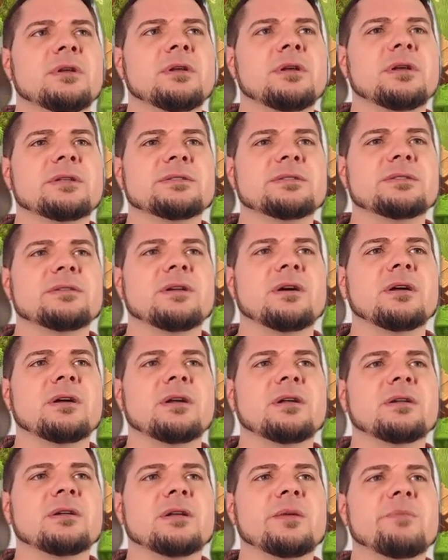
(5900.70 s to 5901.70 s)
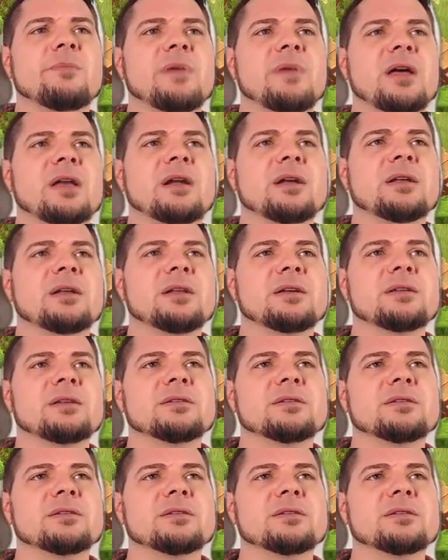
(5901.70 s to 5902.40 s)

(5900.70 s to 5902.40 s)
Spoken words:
it's not a bad idea to